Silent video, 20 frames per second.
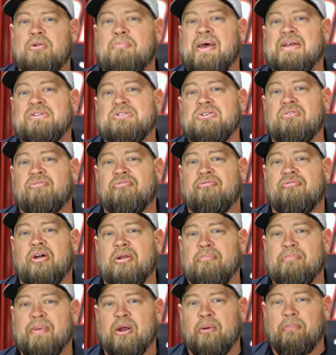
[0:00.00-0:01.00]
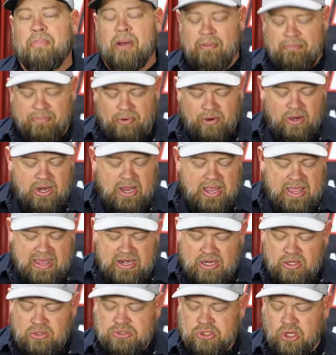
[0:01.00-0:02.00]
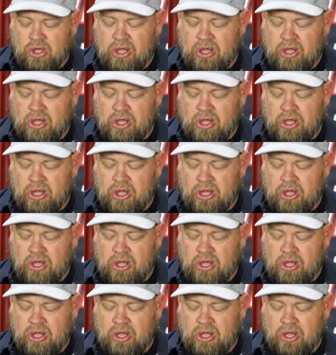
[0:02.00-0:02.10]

that'll mount to your front metal bumper and includes